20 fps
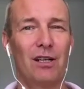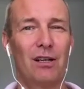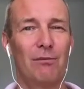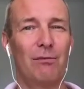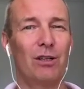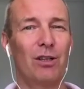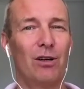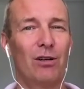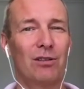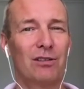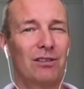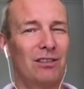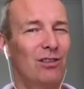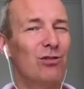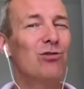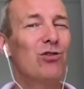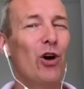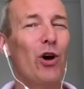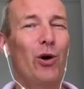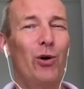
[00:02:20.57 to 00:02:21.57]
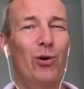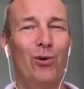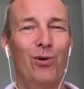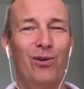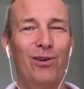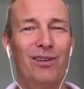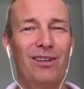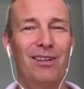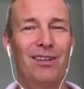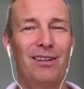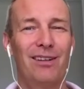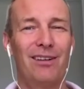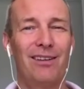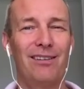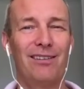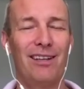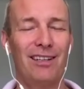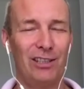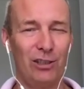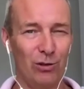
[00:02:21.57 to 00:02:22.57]
because you know
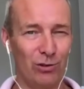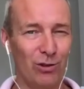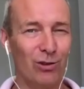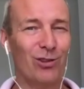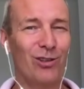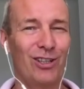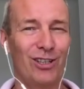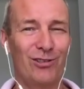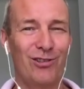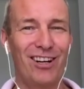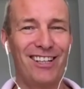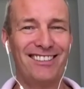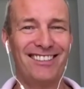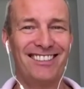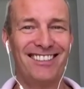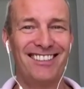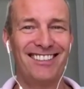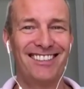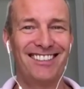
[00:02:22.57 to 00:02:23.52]
that you're not going crazy.